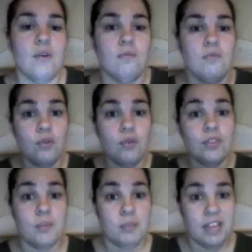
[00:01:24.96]
rolled
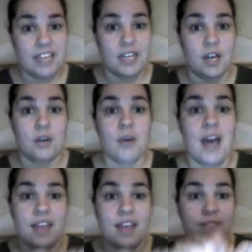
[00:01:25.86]
the Play-Doh
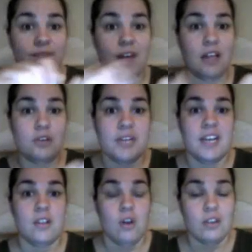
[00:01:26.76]
and then followed it
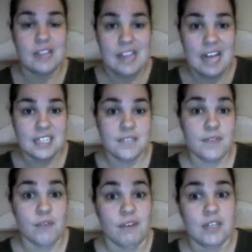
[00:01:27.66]
along the lines of
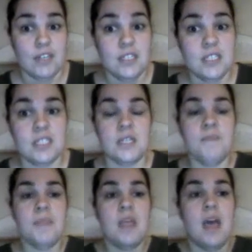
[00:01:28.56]
the rivers.
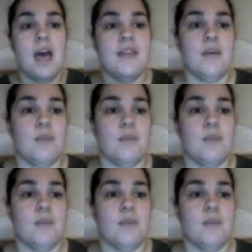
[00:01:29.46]
And then